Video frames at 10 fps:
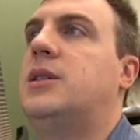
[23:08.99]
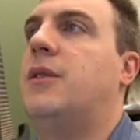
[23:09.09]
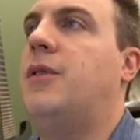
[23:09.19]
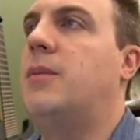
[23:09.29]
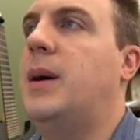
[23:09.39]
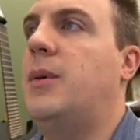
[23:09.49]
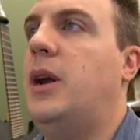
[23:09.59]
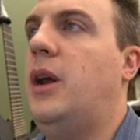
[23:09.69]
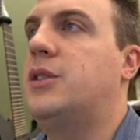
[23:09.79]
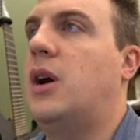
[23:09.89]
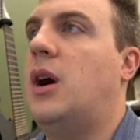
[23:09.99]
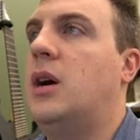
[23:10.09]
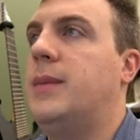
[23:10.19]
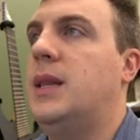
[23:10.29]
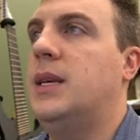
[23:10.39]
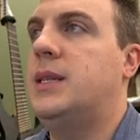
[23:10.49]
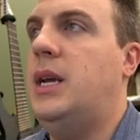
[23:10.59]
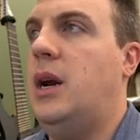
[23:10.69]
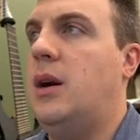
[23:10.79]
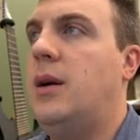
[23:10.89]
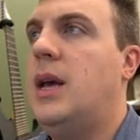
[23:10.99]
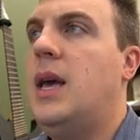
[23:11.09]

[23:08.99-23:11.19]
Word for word: So if you remember, here's our argument list here.